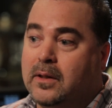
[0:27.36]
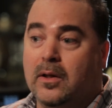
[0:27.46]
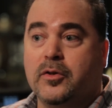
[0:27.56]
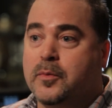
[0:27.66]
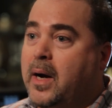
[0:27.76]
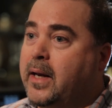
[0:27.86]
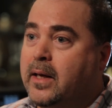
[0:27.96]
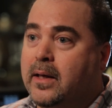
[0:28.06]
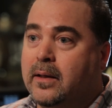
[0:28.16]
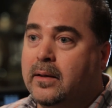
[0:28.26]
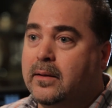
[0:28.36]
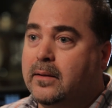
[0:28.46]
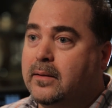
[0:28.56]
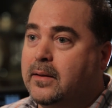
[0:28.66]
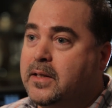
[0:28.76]
close miking
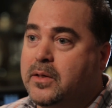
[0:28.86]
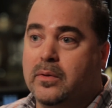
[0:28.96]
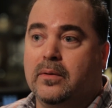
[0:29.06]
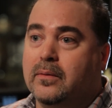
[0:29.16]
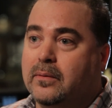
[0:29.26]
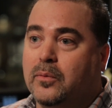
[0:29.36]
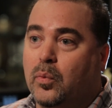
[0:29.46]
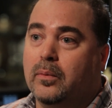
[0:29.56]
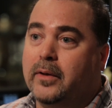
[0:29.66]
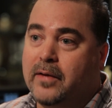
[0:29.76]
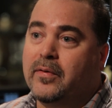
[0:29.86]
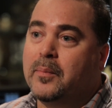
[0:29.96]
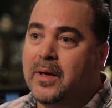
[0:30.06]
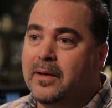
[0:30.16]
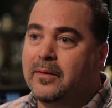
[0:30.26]
isn't
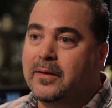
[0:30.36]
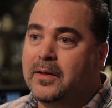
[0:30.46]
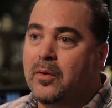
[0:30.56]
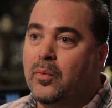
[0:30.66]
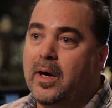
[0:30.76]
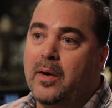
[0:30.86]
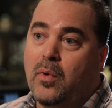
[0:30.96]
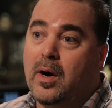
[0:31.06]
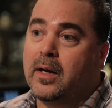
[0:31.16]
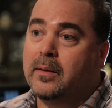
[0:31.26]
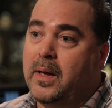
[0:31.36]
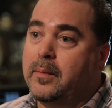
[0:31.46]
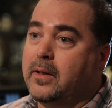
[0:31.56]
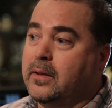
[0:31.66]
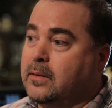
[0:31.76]
giving me what I want.
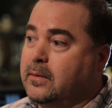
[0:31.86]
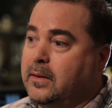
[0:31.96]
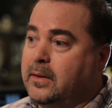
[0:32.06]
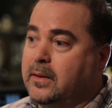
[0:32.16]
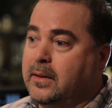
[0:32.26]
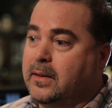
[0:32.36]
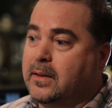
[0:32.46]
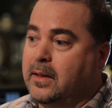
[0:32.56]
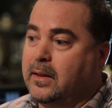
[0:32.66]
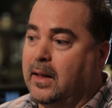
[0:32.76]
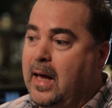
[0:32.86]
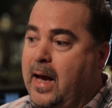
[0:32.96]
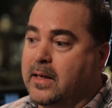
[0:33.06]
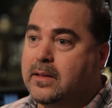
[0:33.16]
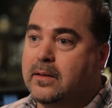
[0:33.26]
Maybe it
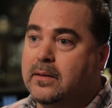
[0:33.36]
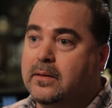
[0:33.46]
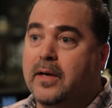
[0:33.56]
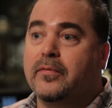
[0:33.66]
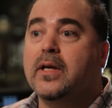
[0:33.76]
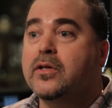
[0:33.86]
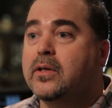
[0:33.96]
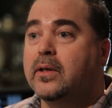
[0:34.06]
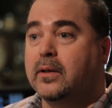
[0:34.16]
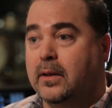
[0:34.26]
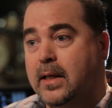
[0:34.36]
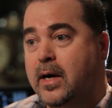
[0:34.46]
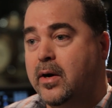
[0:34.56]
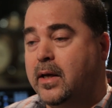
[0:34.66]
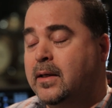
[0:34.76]
lacks the definition and
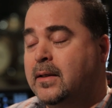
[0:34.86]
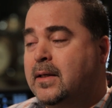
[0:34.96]
clarity,